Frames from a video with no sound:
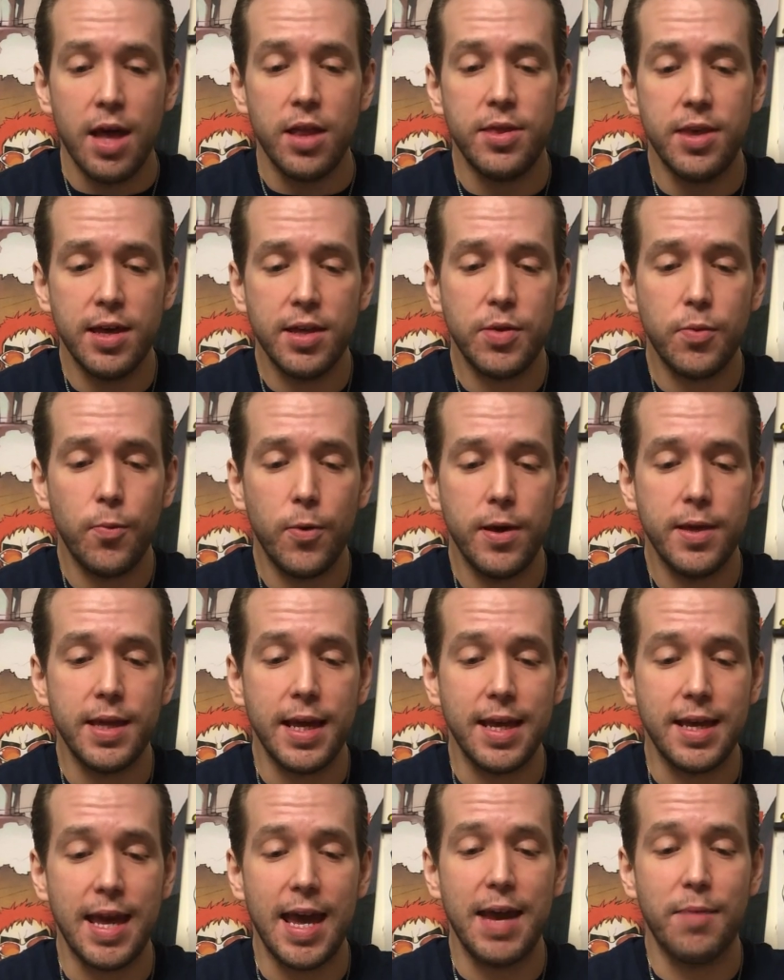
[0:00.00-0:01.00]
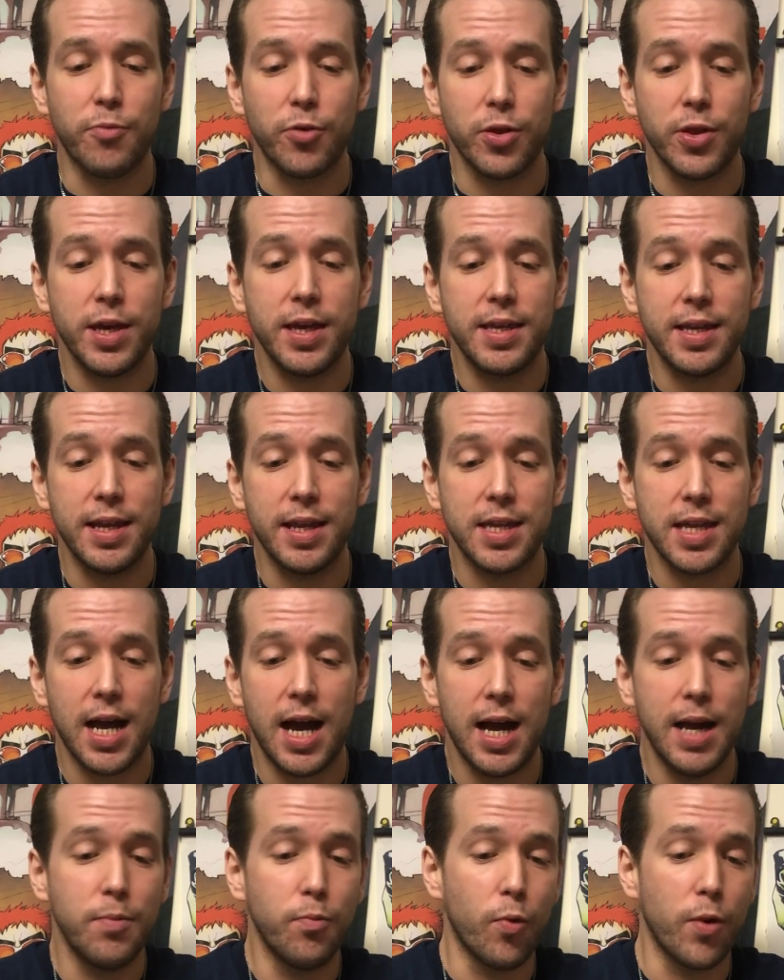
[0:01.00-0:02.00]
This was a game released in a
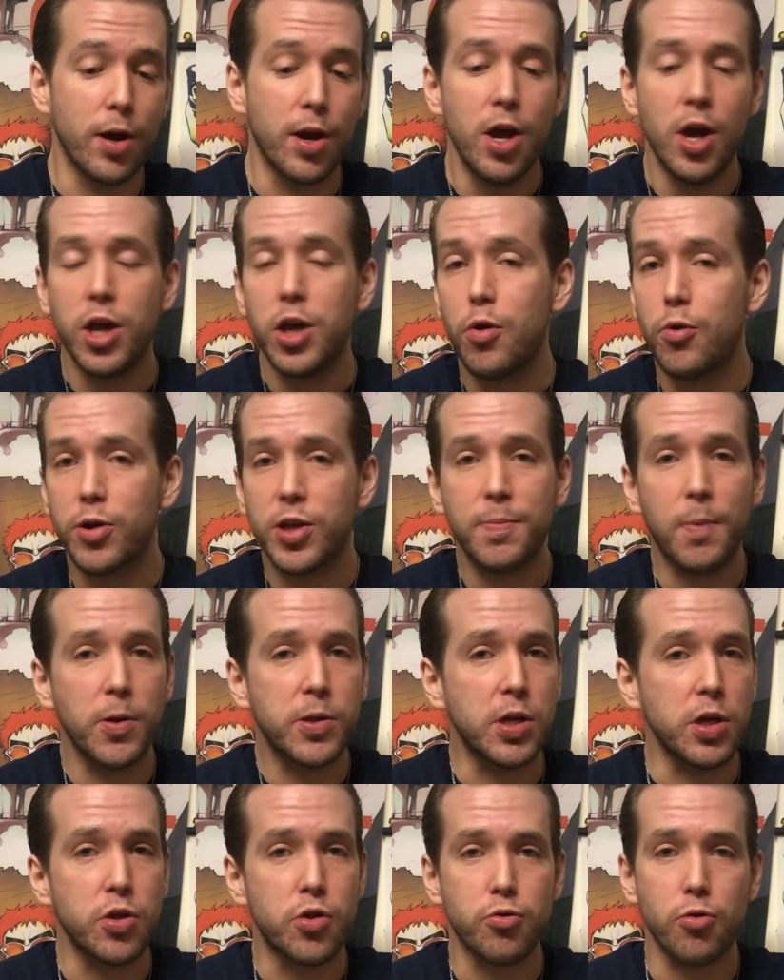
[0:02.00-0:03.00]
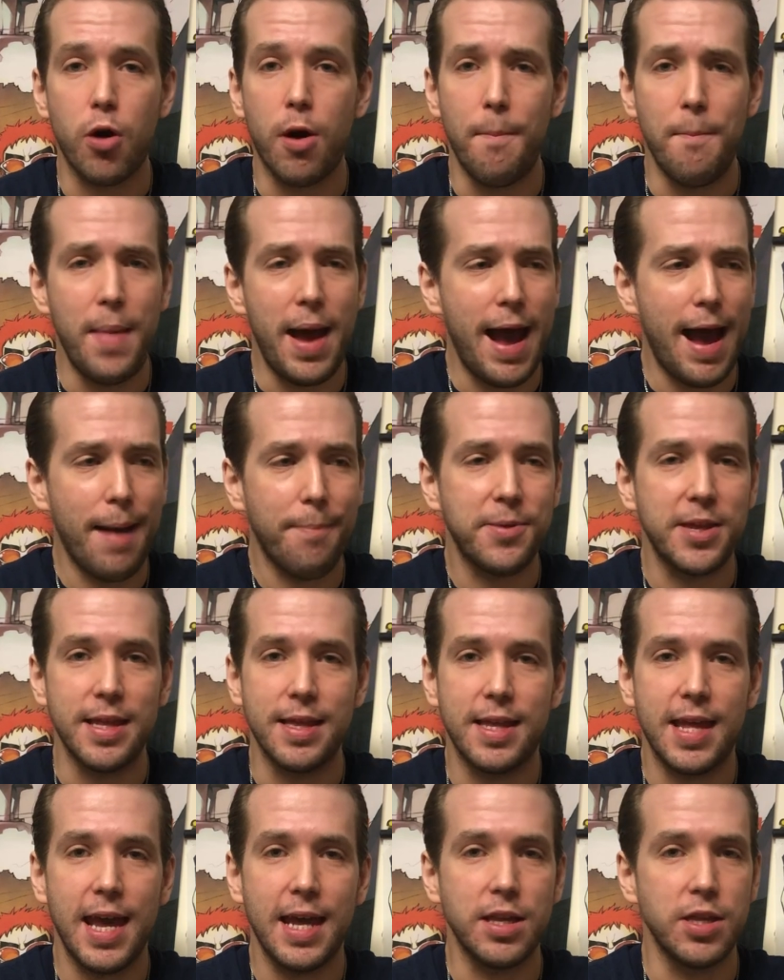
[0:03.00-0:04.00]
time where you were supposed to draw maps
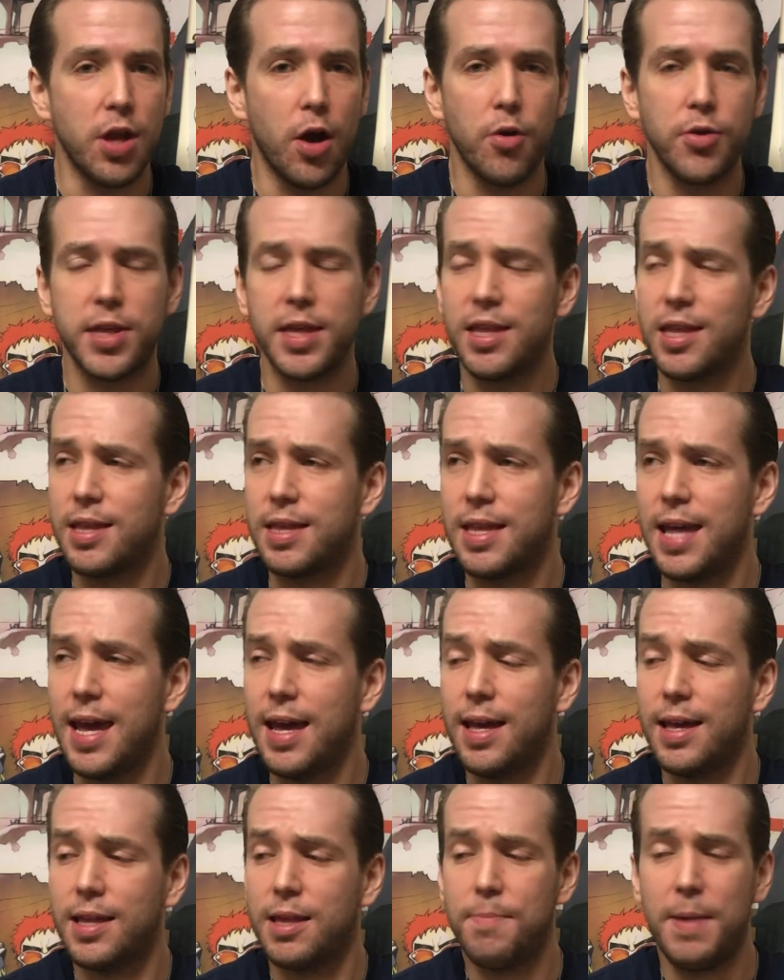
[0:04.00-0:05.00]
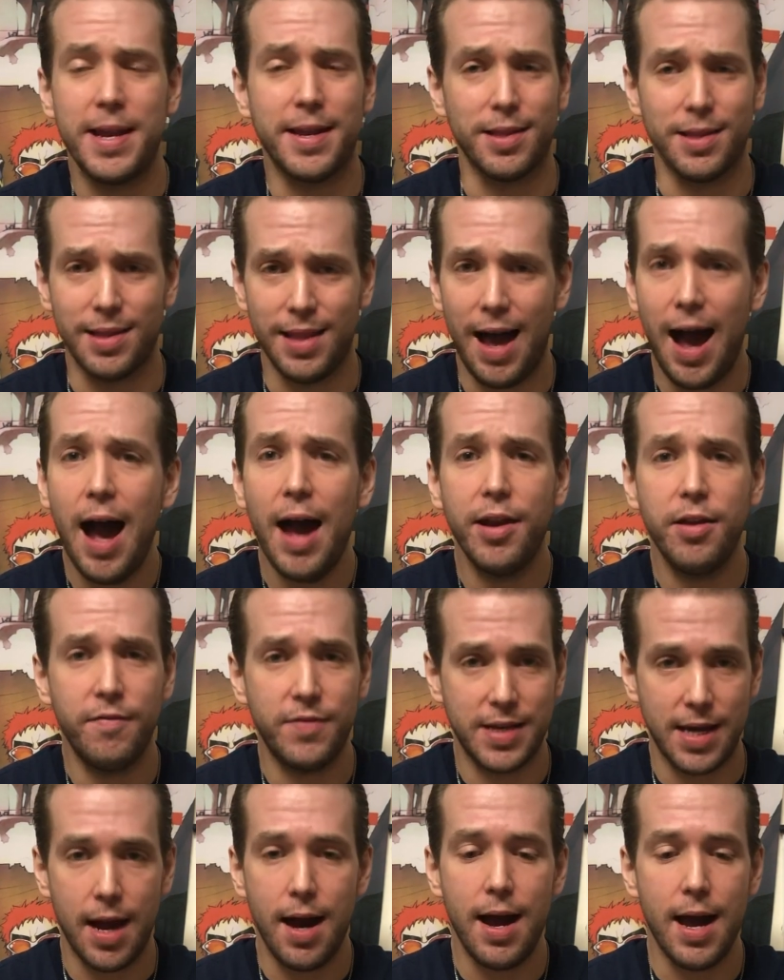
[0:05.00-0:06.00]
and take notes and spend a lot
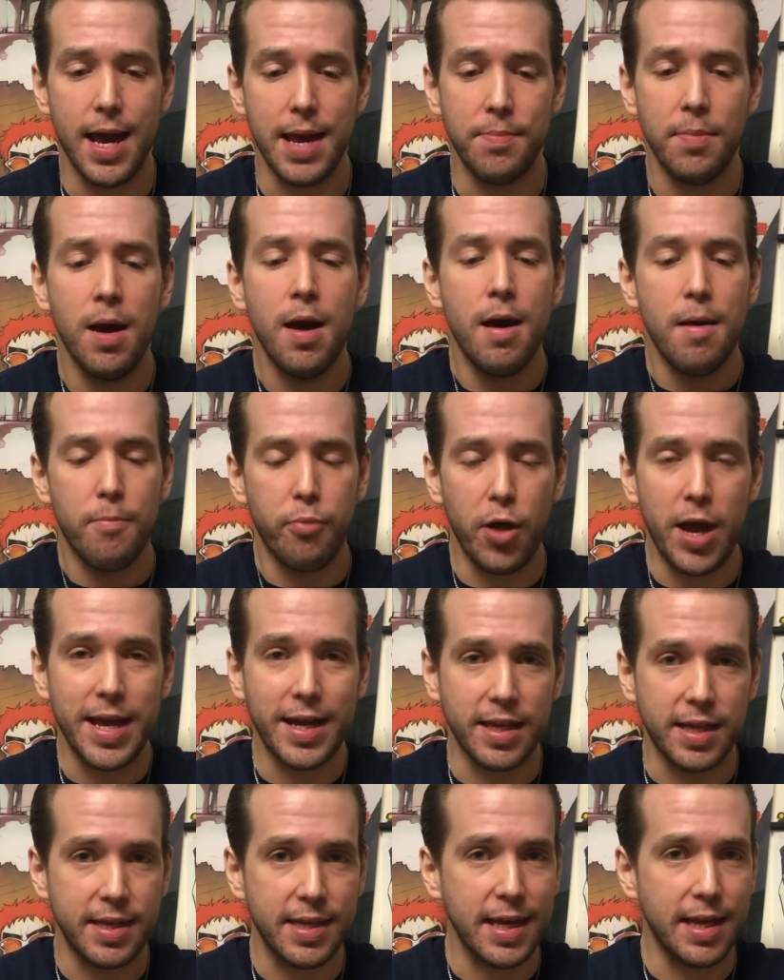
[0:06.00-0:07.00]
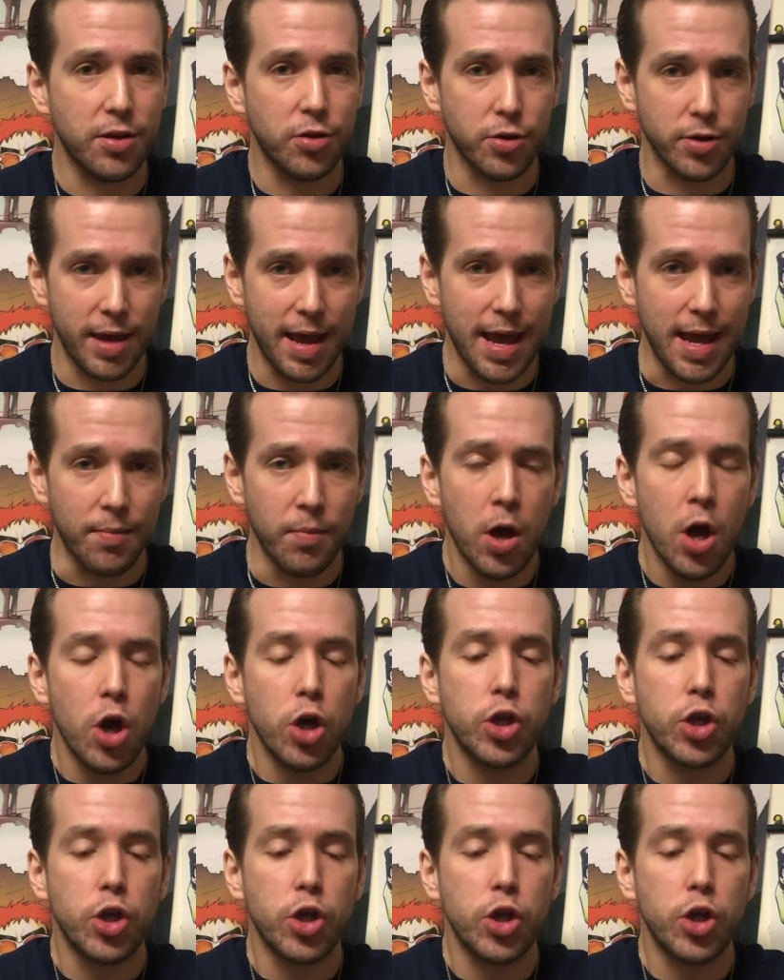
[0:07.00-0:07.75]
of time playing a single game.